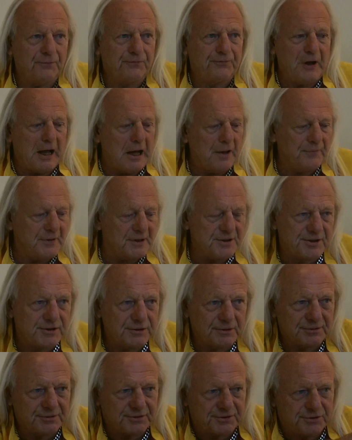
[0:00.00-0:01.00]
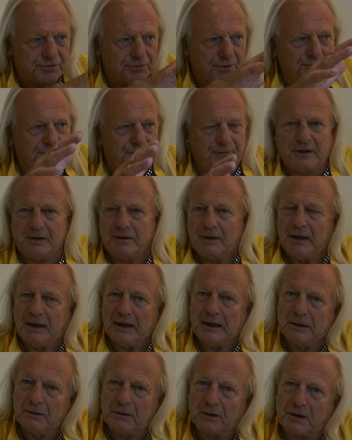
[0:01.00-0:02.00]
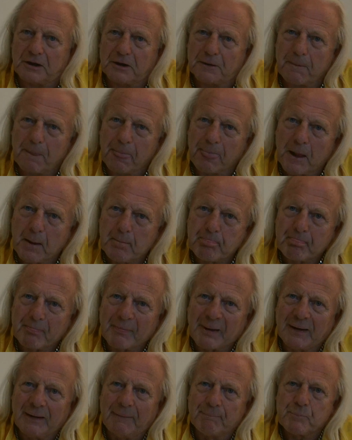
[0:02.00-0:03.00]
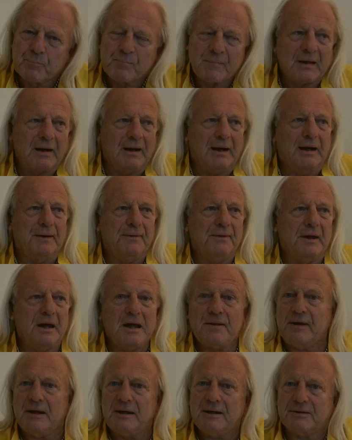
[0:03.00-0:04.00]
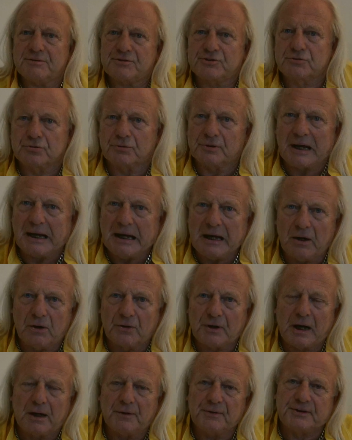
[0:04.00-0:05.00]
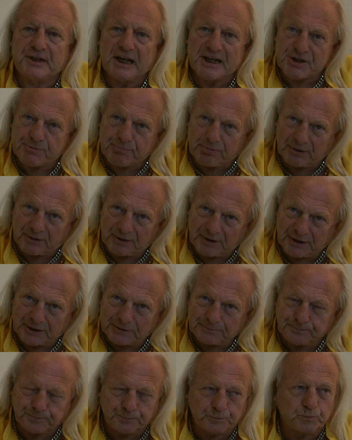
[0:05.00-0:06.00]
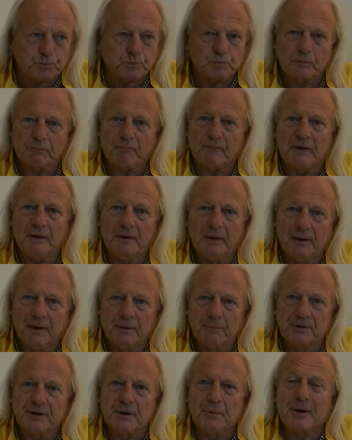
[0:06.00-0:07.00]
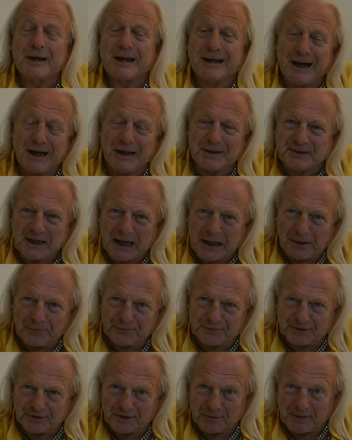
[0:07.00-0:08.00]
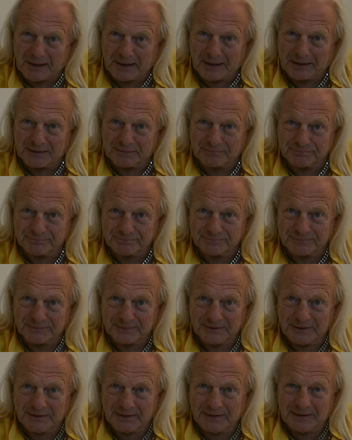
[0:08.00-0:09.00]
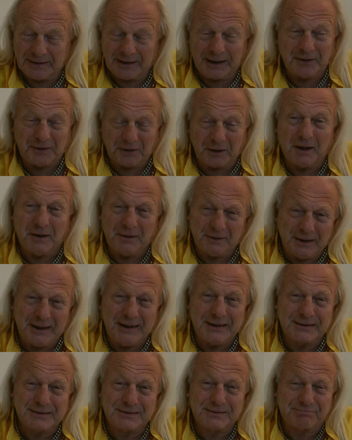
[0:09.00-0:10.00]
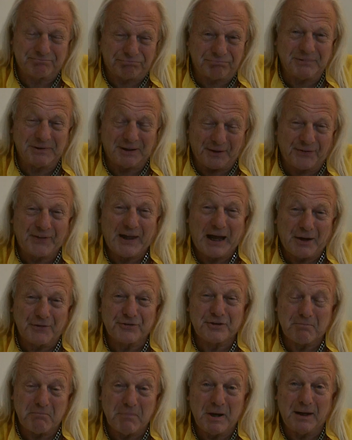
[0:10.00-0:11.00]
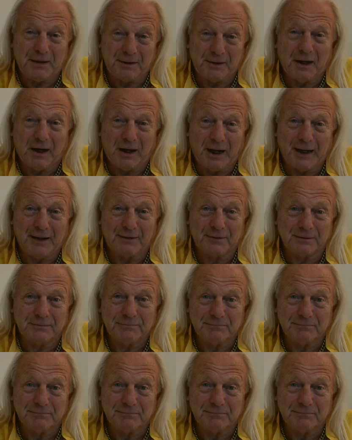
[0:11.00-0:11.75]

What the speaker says: found this sort of hillock, and there they sort of held out desperately, but they were cut down to the man, and at least 1,000 men died